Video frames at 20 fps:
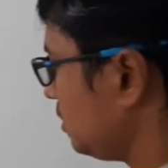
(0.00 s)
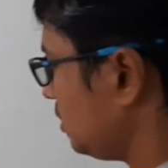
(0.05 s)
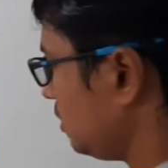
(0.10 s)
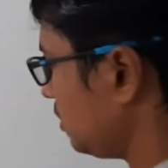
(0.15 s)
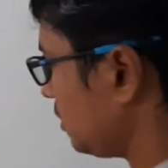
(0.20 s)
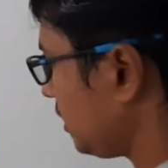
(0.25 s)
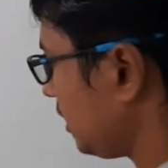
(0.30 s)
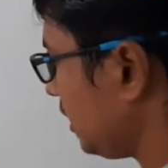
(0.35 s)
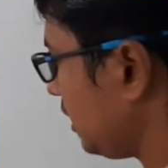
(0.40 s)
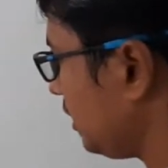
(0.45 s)

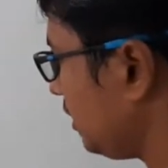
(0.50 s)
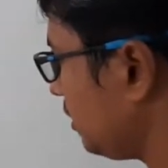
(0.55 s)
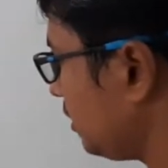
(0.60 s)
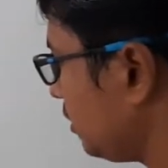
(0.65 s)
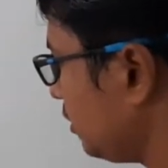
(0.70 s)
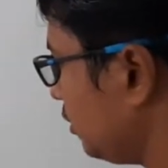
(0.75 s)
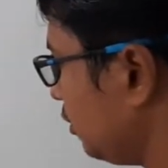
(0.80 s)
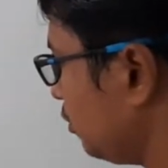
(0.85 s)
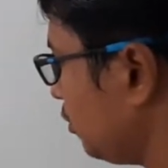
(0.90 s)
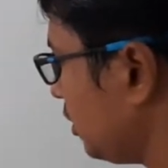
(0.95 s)
Okay,
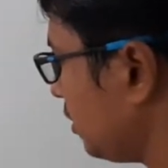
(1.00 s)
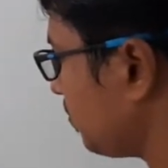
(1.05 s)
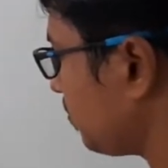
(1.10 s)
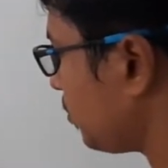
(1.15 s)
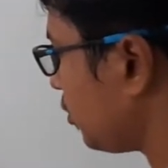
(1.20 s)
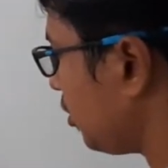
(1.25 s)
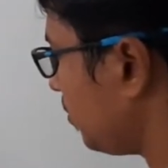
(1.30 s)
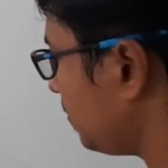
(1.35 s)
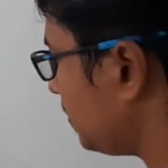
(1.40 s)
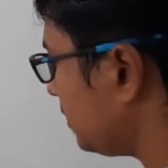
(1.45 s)
you are
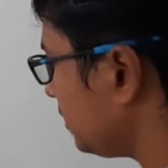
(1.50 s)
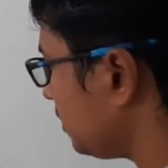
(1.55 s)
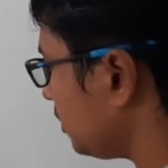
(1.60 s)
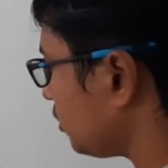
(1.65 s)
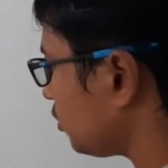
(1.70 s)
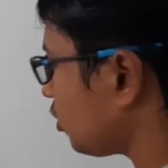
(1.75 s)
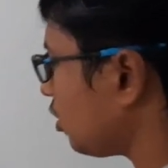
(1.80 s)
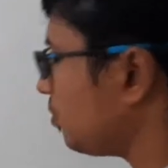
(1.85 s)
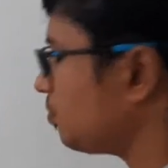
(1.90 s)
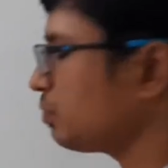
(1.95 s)
popping the
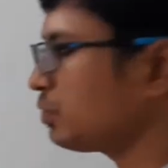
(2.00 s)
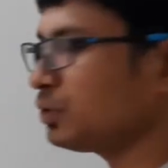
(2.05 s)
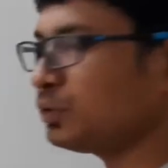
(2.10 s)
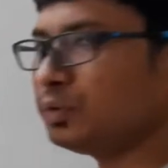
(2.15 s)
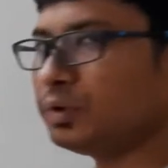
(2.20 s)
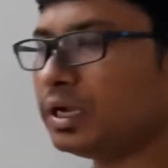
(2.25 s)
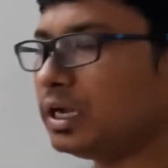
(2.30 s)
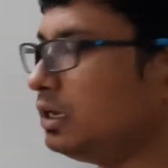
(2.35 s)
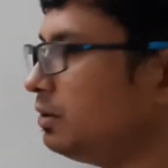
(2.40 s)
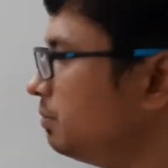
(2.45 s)
top
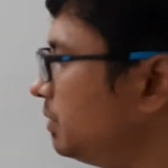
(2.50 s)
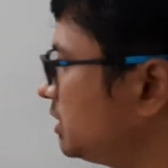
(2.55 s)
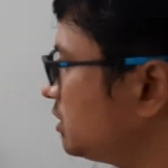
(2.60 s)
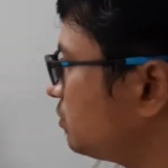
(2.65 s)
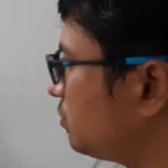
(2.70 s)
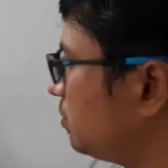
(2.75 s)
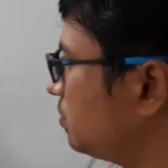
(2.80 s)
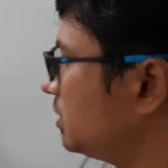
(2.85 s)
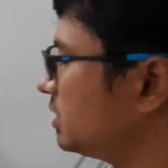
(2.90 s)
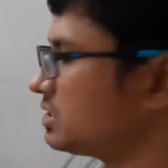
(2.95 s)
two elements
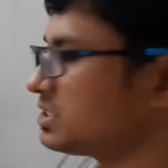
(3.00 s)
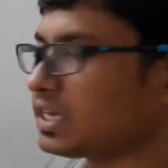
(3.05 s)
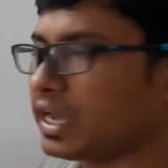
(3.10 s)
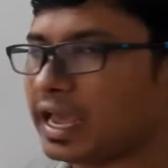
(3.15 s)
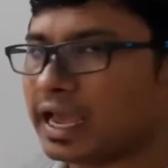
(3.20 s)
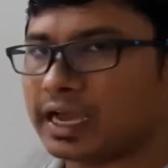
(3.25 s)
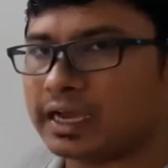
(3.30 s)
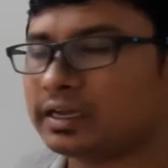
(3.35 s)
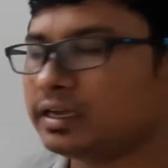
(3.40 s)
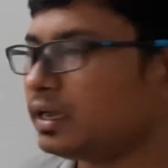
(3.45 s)
from the
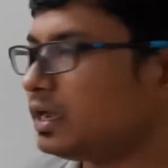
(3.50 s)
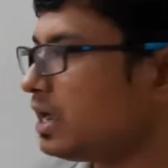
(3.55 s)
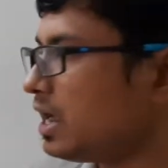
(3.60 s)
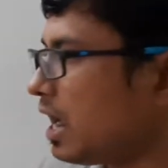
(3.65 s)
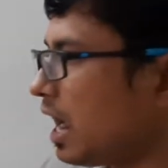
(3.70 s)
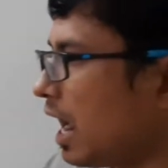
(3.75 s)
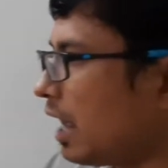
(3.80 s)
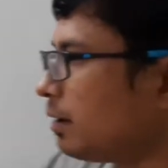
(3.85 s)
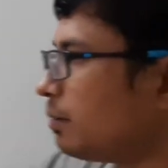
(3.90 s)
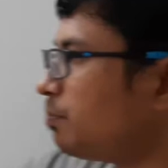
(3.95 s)
stack
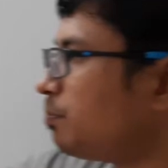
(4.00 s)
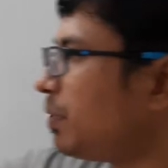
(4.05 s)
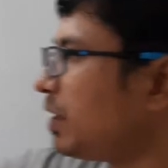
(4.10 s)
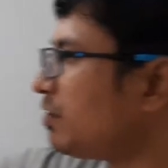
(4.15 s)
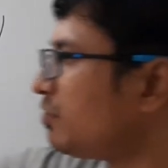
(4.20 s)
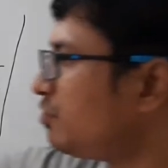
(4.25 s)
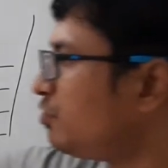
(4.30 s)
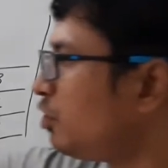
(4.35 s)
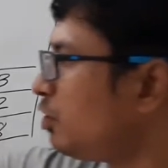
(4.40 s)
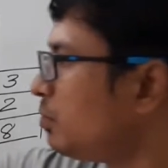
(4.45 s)
and
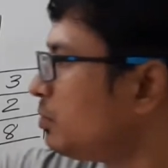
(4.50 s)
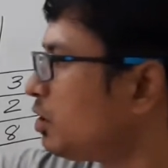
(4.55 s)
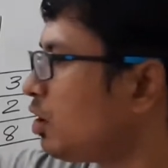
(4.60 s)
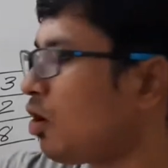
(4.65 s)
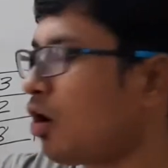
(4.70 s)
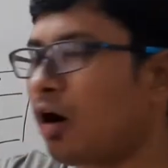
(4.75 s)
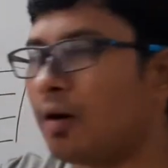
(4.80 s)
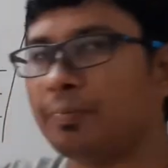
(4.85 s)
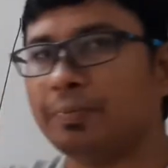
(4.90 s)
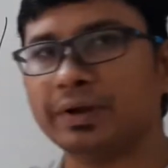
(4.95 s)
perform the
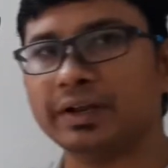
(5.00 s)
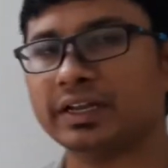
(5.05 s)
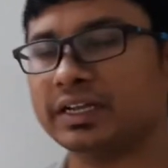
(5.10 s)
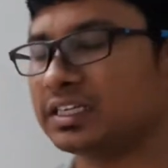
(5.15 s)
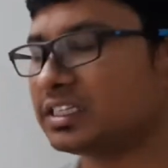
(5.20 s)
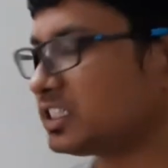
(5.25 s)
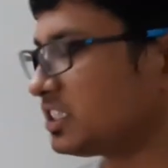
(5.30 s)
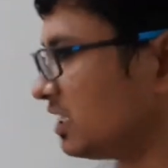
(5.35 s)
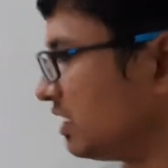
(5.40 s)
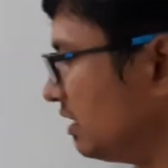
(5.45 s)

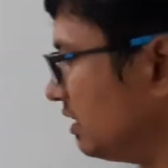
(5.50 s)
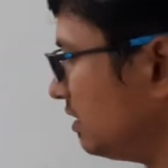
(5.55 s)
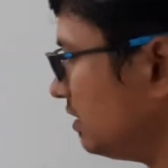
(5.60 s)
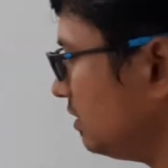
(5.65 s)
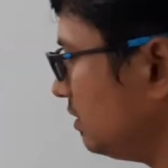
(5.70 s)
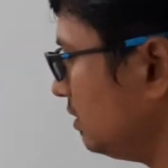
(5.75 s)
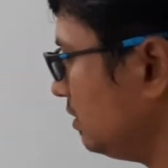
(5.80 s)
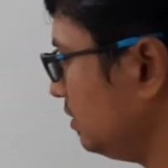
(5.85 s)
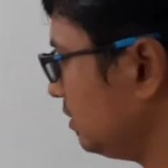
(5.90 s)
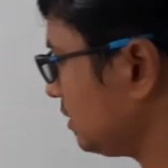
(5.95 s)
operation.
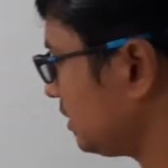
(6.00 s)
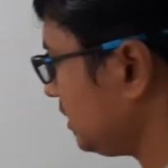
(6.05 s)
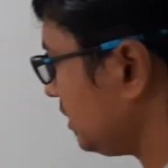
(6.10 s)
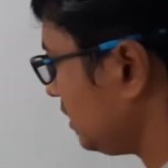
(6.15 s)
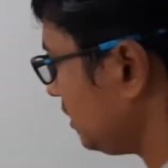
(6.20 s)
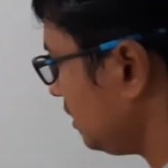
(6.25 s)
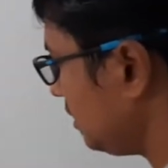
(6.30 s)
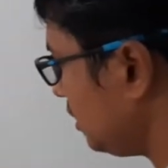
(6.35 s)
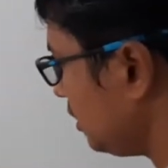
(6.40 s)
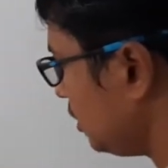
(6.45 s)

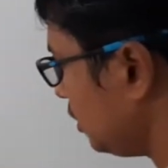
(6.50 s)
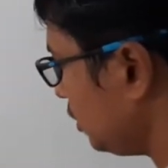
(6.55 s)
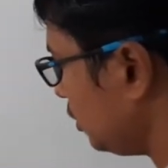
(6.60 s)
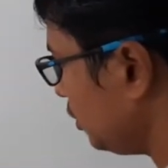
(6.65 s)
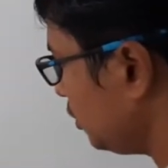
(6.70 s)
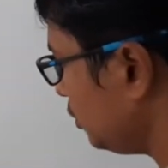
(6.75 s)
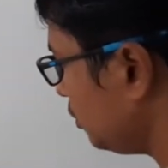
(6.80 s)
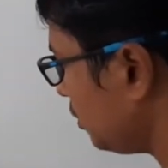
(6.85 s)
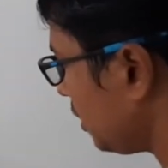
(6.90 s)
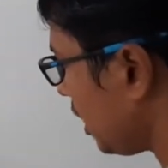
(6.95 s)
Okay,
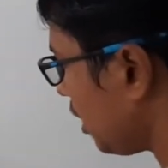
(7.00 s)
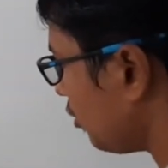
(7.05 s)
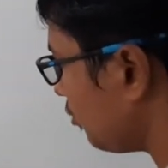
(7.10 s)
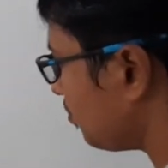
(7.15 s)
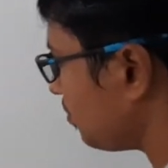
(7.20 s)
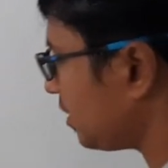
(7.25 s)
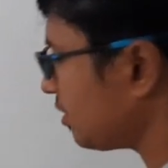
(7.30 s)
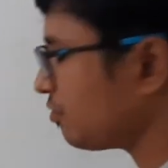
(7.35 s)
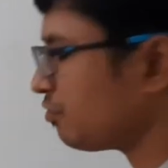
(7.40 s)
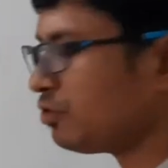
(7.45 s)
you have
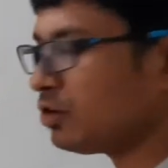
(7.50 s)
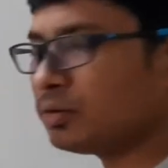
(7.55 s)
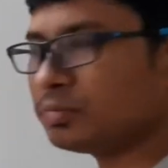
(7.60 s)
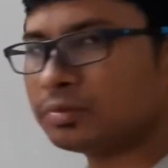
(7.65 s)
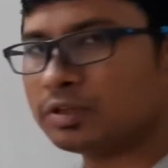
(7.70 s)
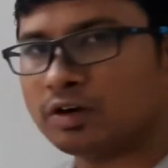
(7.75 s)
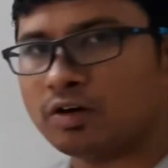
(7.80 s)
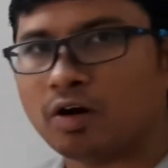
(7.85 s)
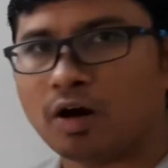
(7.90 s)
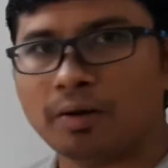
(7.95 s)
performed
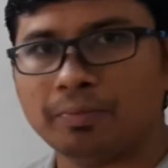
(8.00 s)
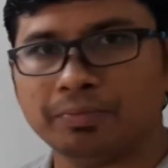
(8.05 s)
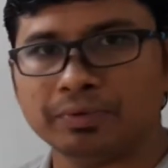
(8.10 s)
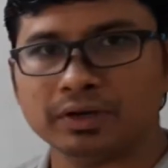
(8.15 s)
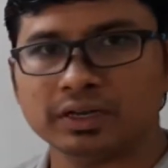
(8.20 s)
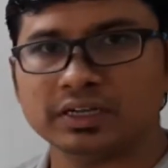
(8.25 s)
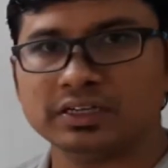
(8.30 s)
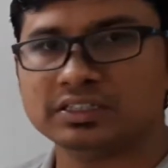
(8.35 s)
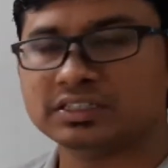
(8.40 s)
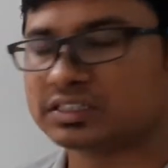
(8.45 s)
the
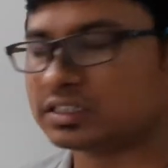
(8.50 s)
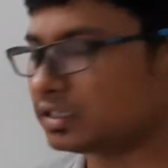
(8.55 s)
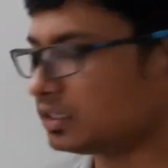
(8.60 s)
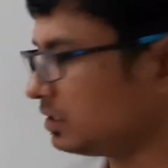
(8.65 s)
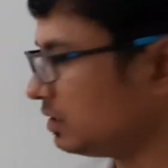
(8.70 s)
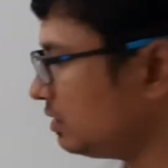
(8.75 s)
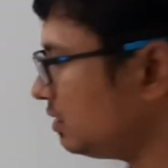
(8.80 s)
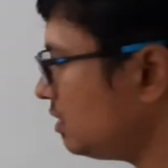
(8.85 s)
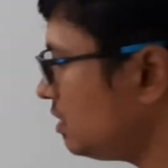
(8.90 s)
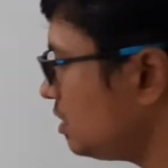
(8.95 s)

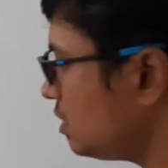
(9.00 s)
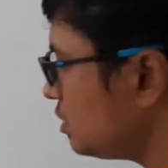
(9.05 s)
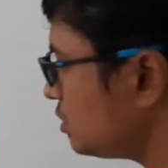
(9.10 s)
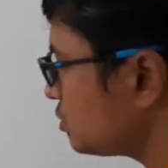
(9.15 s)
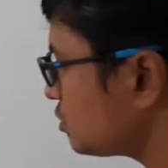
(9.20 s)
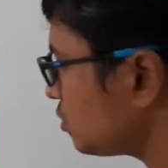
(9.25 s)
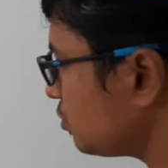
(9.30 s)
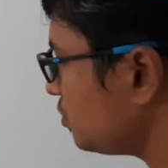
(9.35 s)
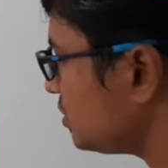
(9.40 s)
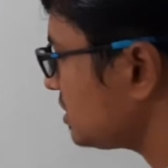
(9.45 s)
operation.
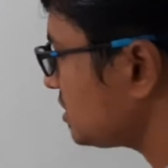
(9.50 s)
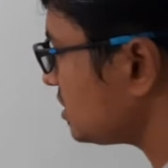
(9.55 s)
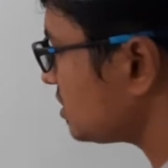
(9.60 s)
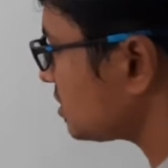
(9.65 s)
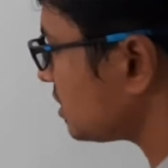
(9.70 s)
So which is